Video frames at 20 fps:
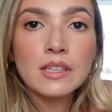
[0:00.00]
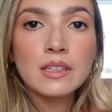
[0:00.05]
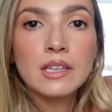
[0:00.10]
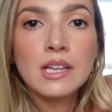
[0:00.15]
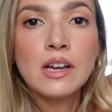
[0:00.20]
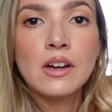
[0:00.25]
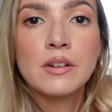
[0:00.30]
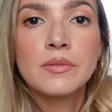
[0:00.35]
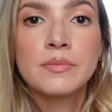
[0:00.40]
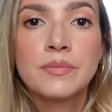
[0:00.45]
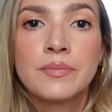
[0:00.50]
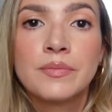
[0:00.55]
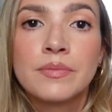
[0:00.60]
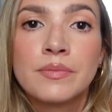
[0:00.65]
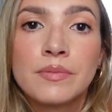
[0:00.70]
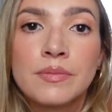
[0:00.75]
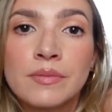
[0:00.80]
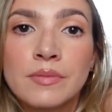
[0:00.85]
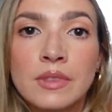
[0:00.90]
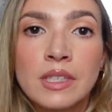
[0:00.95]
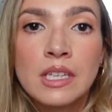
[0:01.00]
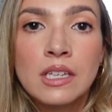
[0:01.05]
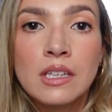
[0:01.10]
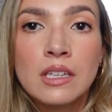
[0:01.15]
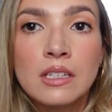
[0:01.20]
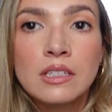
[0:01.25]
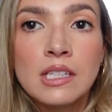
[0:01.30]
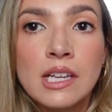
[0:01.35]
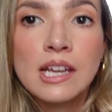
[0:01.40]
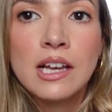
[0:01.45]
Here.
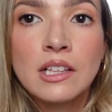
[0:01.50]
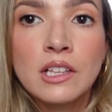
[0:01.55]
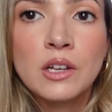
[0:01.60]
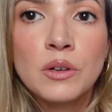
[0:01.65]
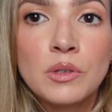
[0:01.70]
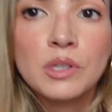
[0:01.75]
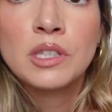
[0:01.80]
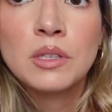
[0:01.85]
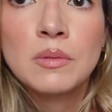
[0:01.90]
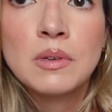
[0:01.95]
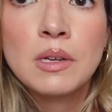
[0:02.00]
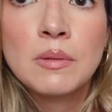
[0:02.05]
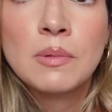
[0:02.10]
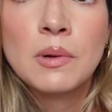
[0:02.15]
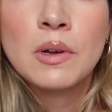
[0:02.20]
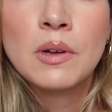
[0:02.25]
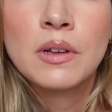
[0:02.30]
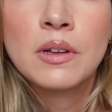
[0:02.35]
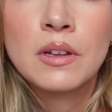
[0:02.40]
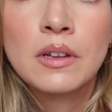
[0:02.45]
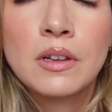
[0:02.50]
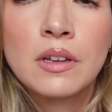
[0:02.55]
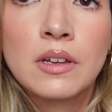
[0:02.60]
Say hello to the people.